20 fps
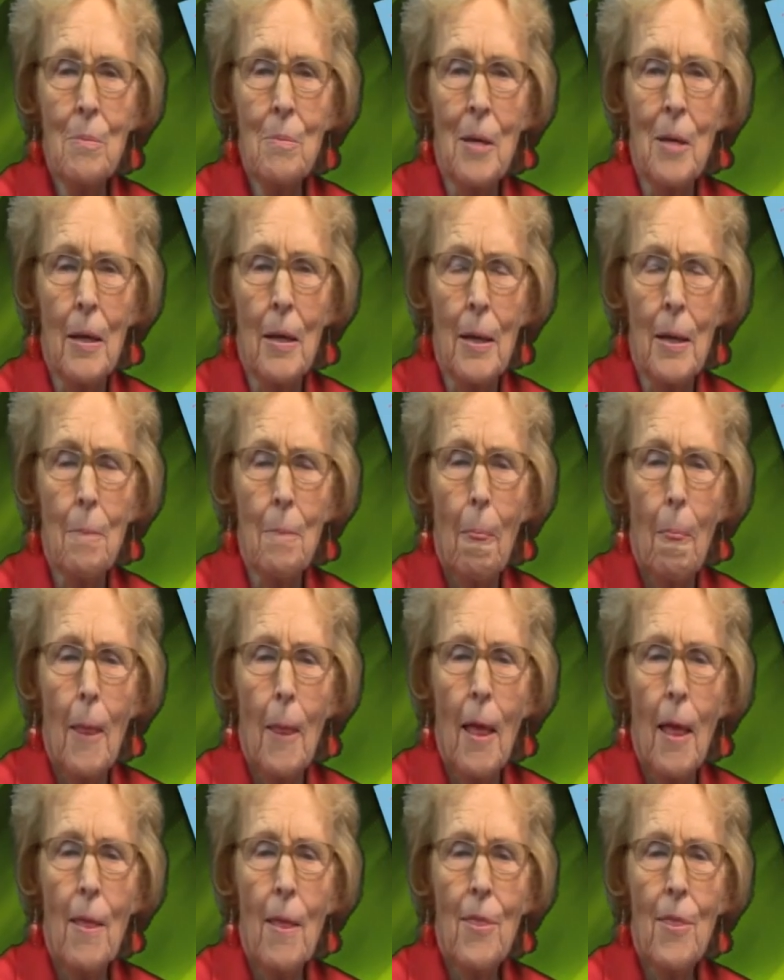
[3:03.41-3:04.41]
me
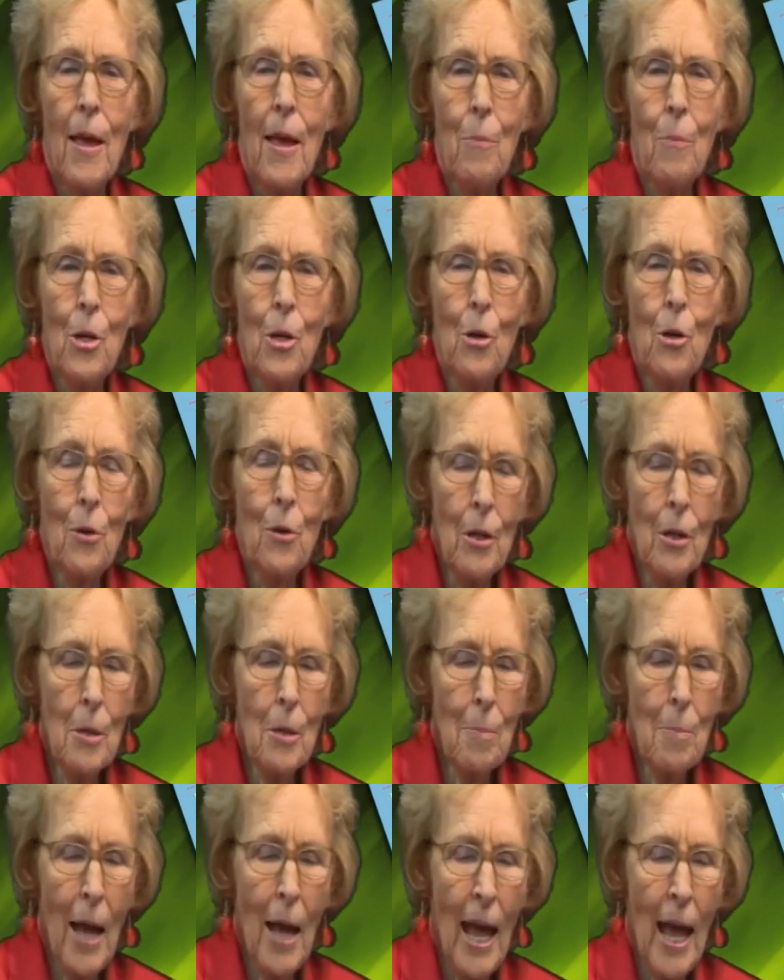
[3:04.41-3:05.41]
that when you look
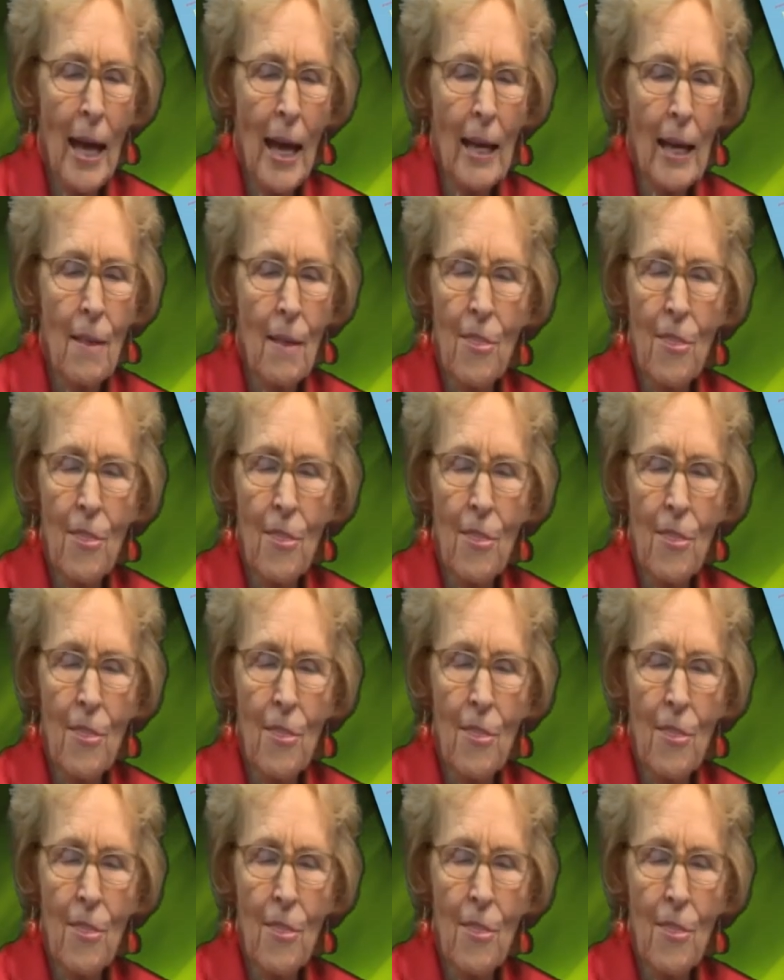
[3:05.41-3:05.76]
back,